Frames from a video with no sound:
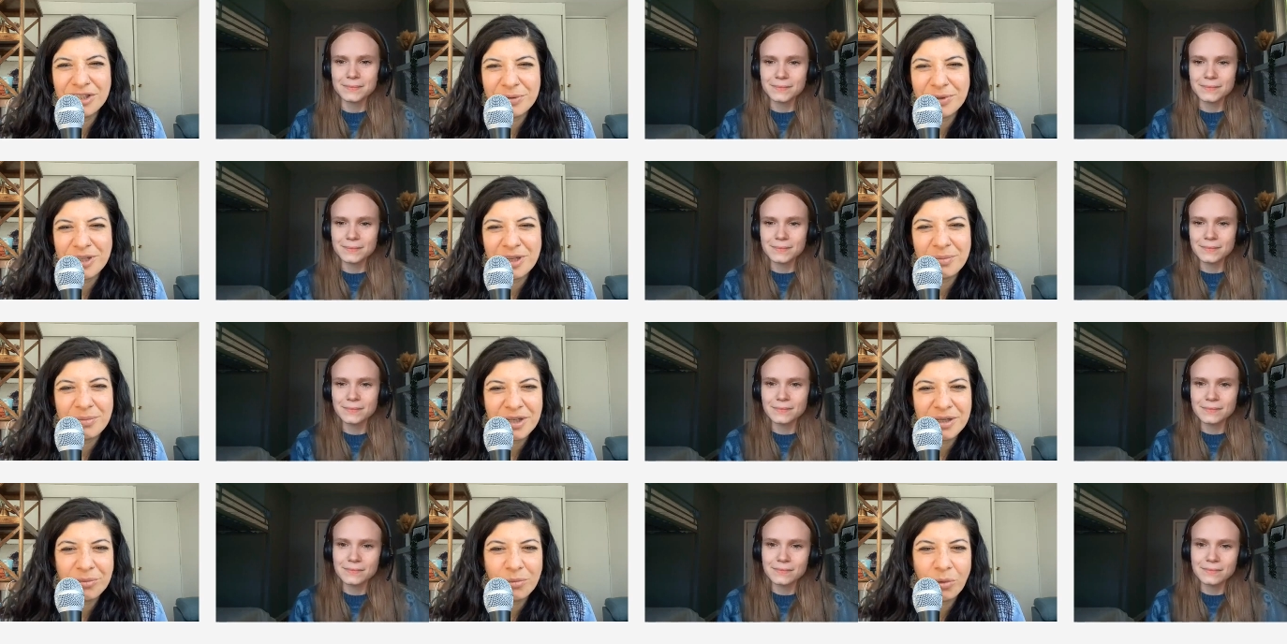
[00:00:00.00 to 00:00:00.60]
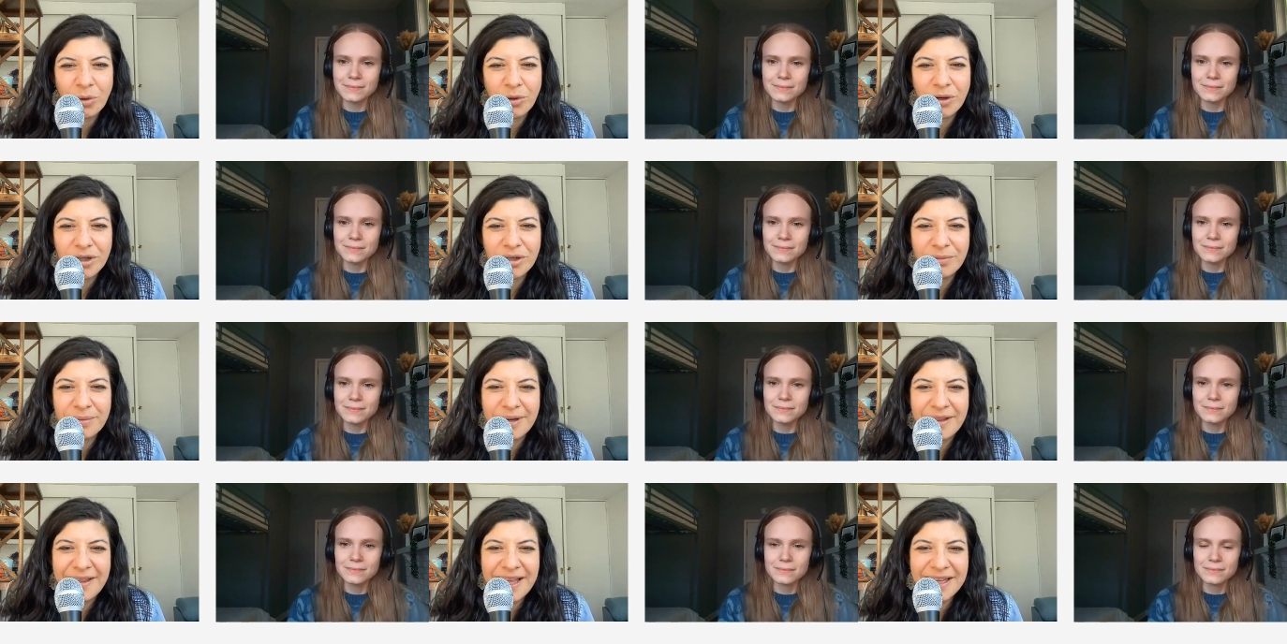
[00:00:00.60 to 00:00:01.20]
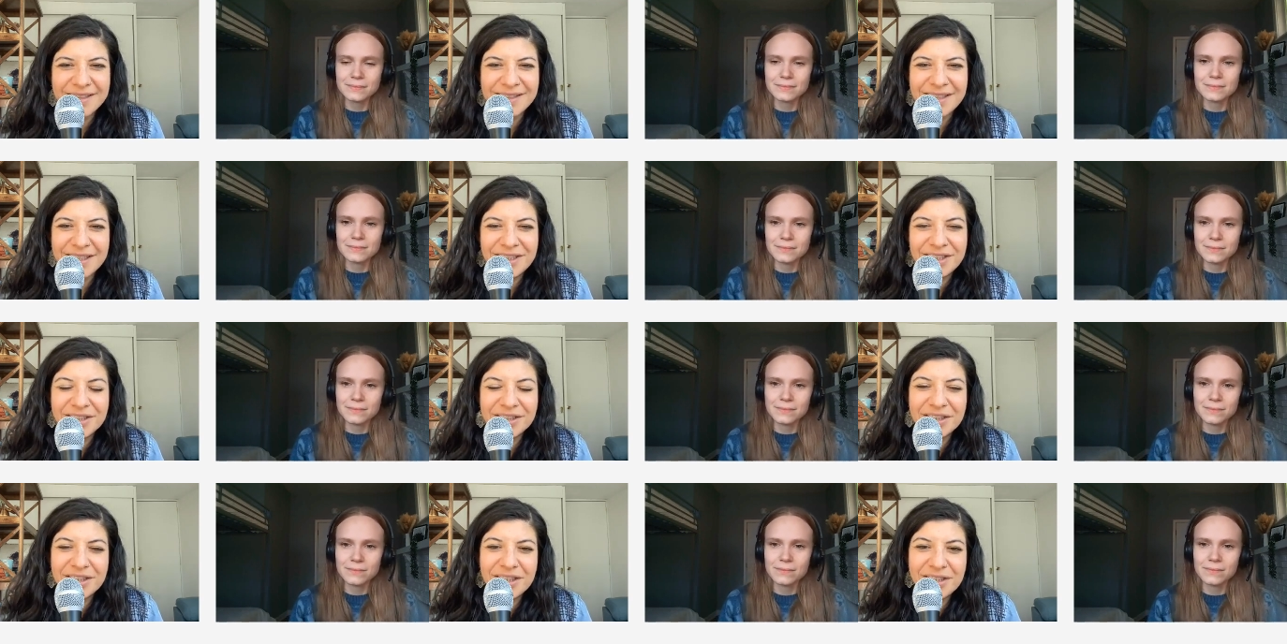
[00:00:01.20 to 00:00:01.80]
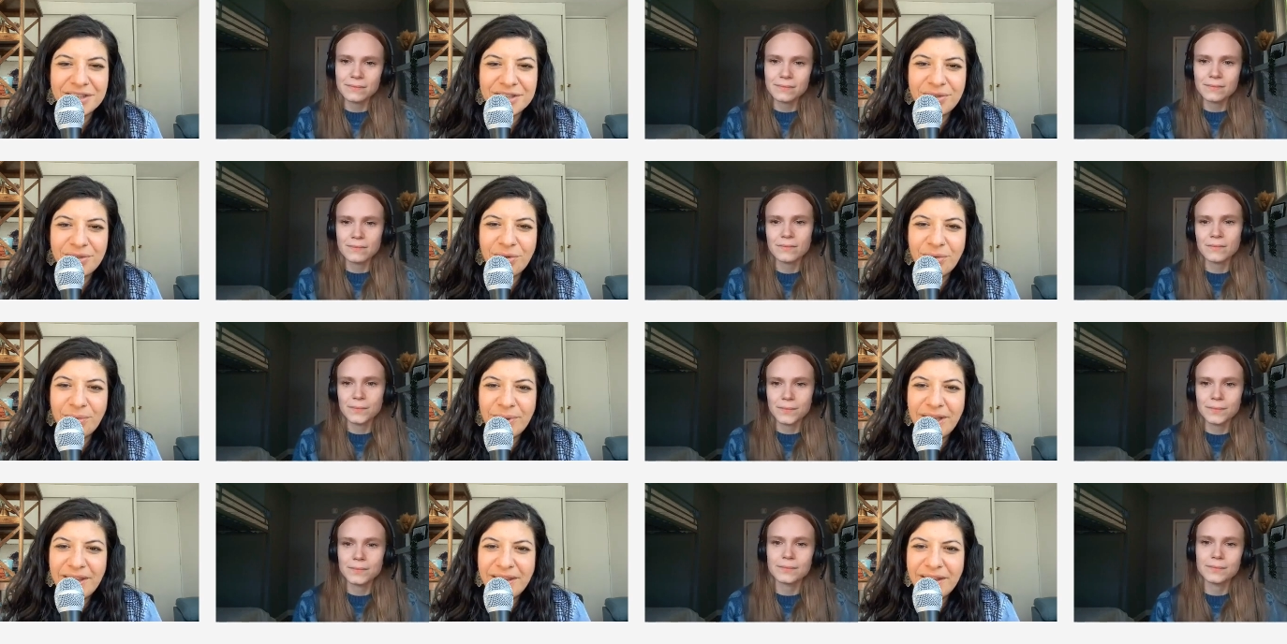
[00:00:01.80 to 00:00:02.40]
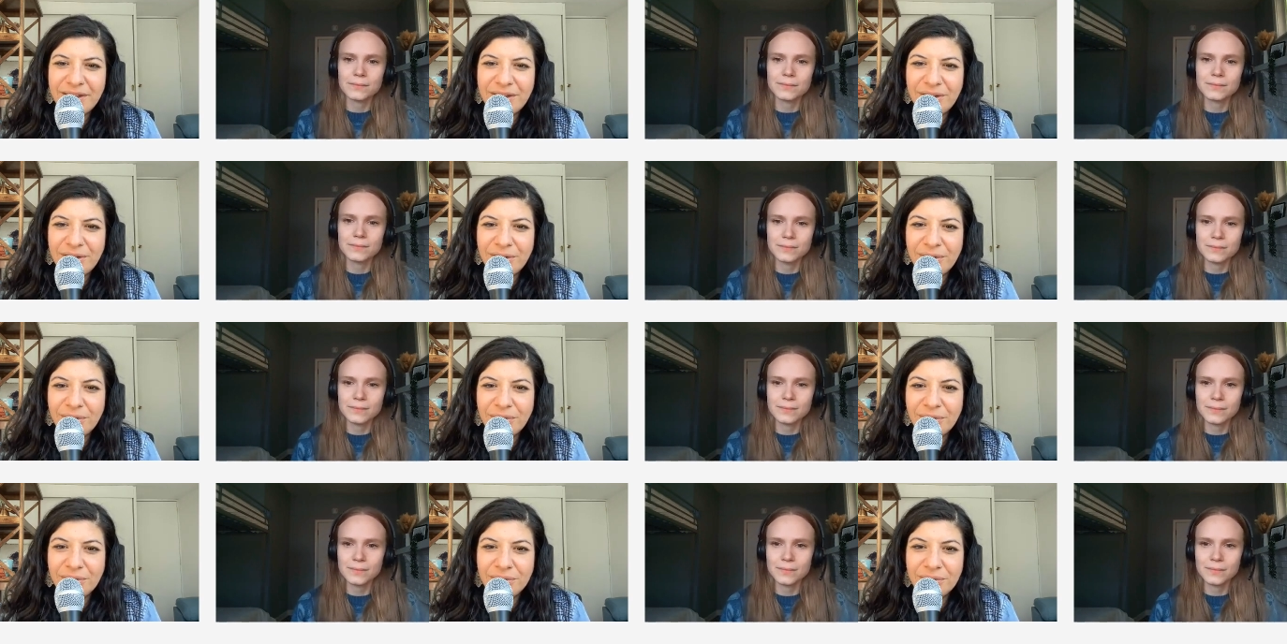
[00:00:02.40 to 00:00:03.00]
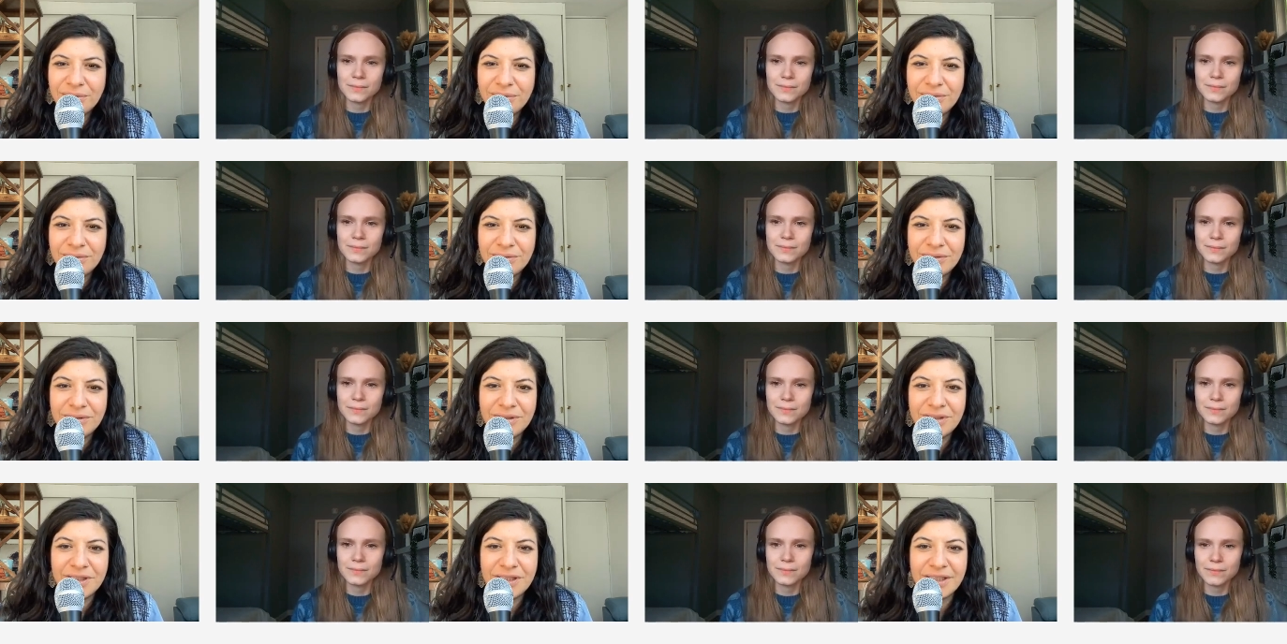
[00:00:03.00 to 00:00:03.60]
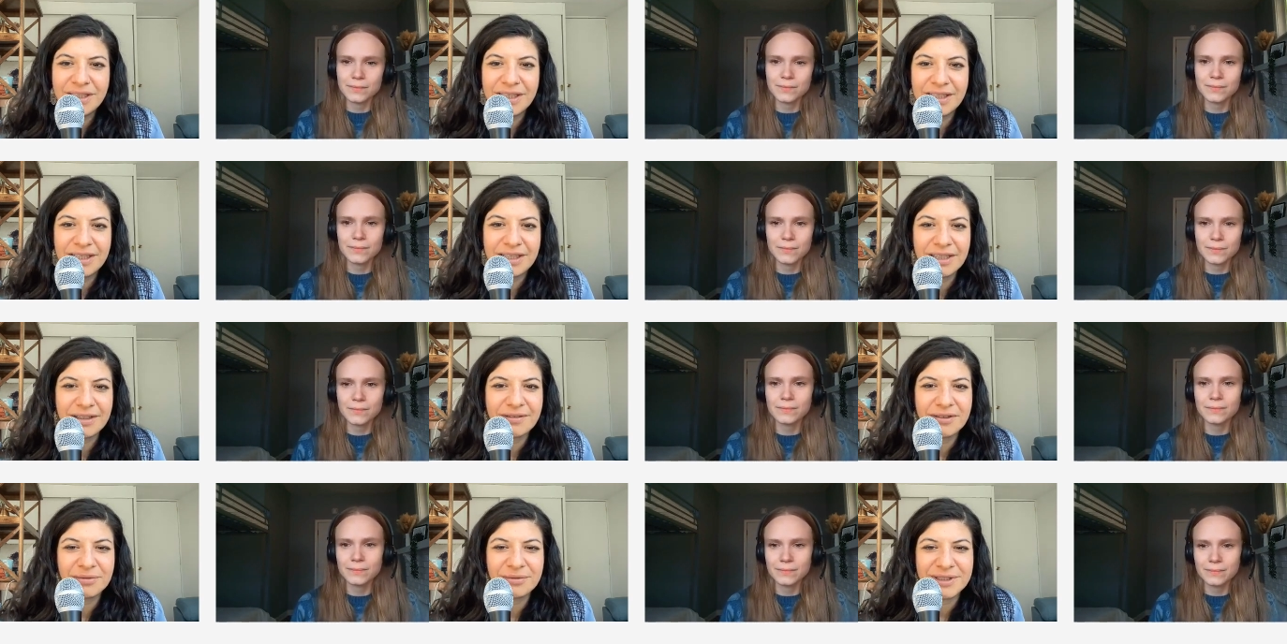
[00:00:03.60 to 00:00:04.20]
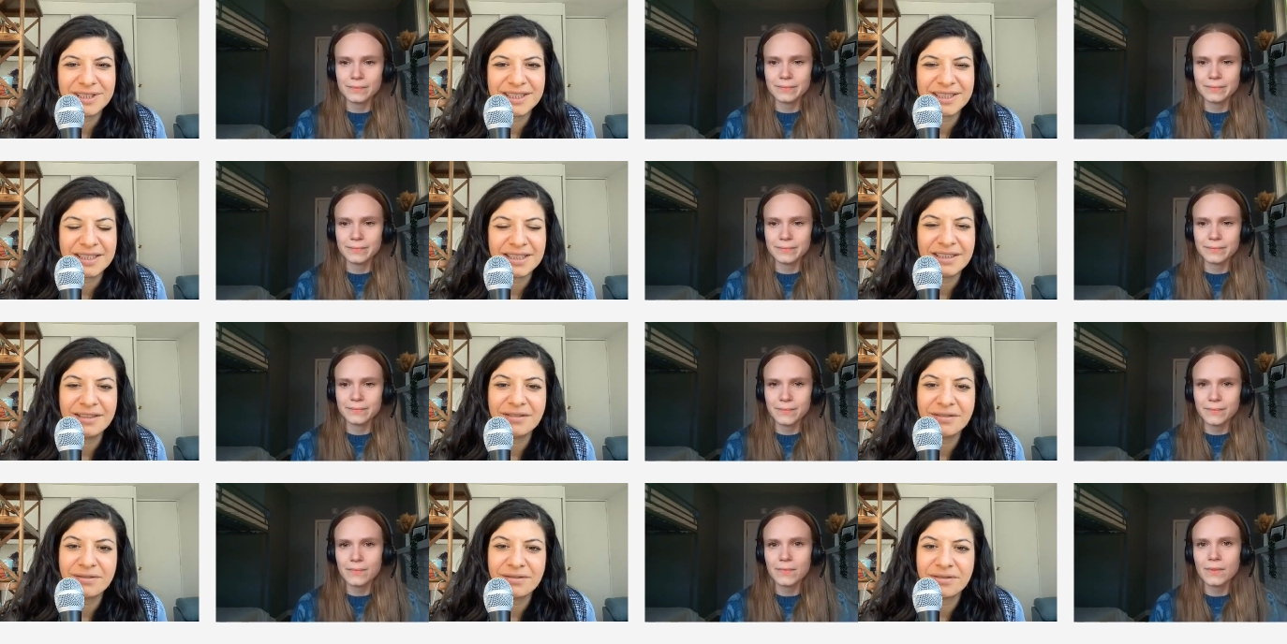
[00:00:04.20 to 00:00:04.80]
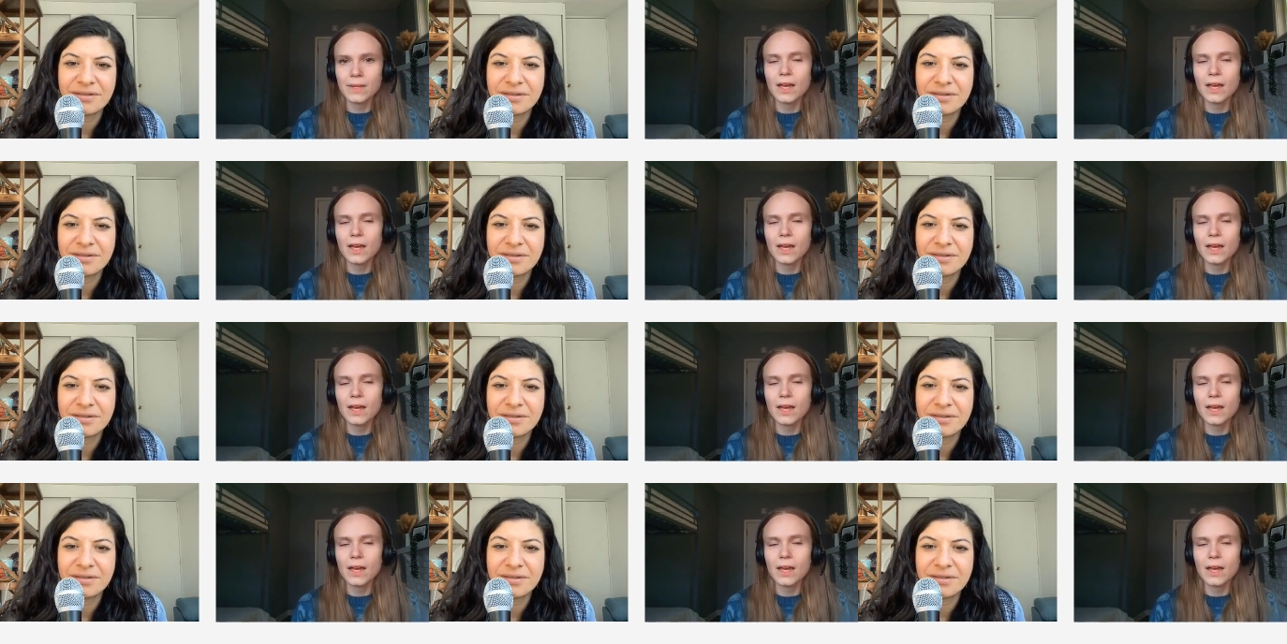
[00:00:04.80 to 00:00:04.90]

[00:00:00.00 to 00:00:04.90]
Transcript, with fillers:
Speaker 1: Do you want to bring more relaxation into the way that you give and receive?